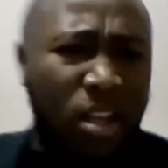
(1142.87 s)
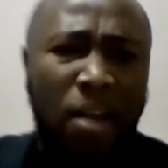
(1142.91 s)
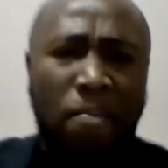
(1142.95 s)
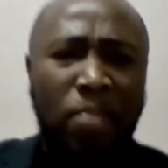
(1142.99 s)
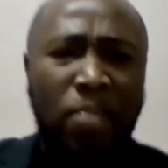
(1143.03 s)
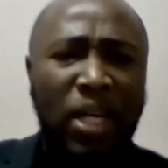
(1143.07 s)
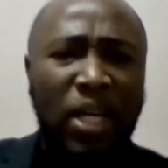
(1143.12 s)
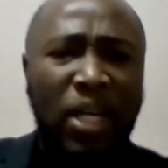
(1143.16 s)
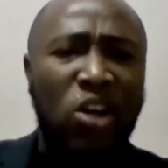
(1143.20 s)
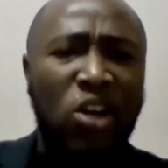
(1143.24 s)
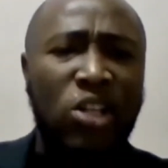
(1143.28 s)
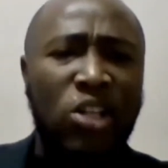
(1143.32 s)

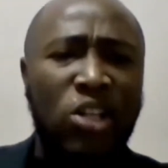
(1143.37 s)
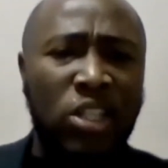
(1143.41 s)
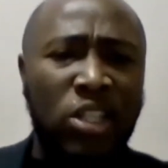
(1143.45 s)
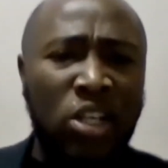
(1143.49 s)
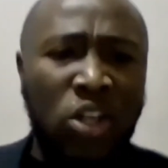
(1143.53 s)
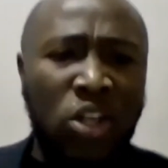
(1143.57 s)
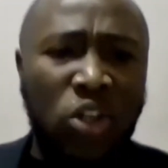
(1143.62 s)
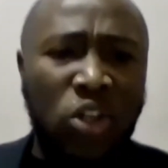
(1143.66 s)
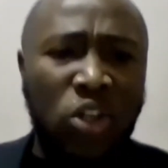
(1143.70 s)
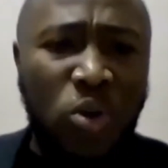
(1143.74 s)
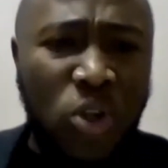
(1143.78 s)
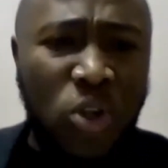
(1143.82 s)
because
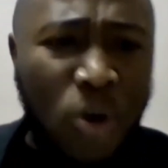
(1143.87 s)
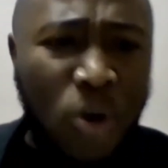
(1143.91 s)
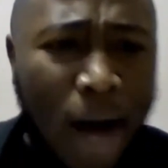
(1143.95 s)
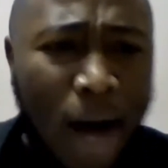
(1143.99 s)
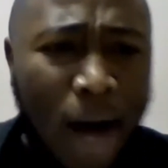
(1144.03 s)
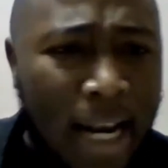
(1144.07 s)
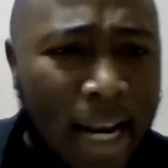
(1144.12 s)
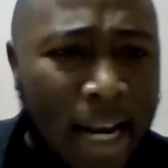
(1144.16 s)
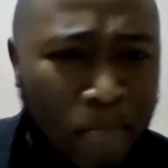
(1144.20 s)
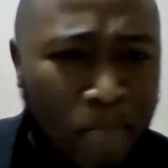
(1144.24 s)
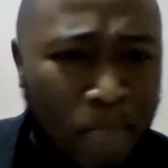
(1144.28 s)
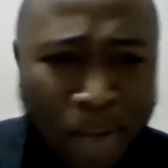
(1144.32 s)
you, you
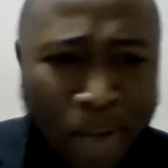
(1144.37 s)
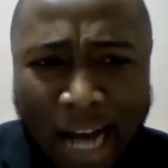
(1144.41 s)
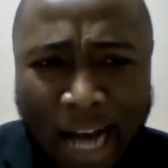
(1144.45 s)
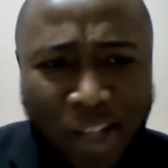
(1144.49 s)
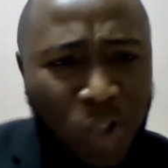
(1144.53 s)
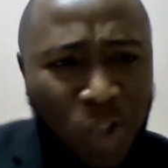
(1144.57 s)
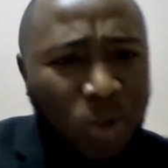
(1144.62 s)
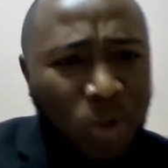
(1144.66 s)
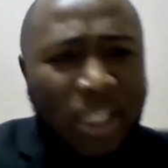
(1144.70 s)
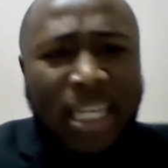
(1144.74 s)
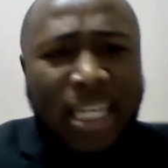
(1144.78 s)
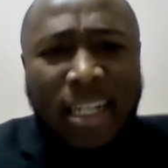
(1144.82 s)
had a
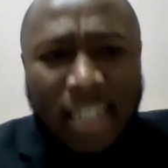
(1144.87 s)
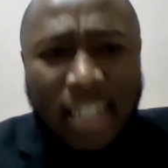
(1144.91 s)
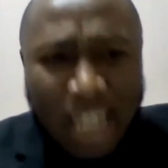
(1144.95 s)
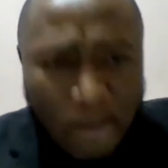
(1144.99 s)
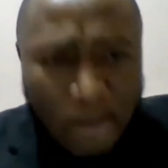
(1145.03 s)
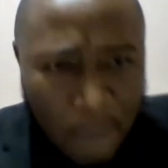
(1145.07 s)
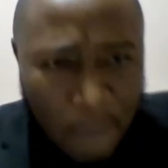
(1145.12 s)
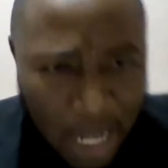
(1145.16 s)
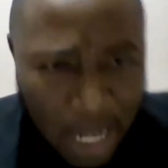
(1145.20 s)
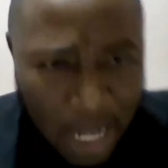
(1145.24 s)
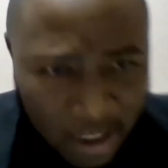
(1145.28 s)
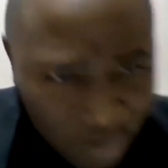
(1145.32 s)
past. You killed a
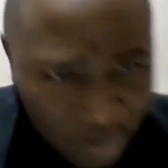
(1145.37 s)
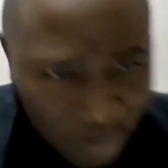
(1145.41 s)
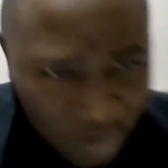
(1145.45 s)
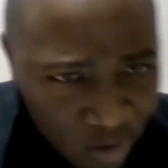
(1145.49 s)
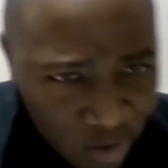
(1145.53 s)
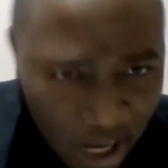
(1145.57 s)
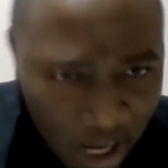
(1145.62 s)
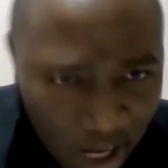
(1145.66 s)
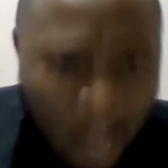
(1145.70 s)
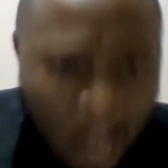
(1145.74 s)
man. I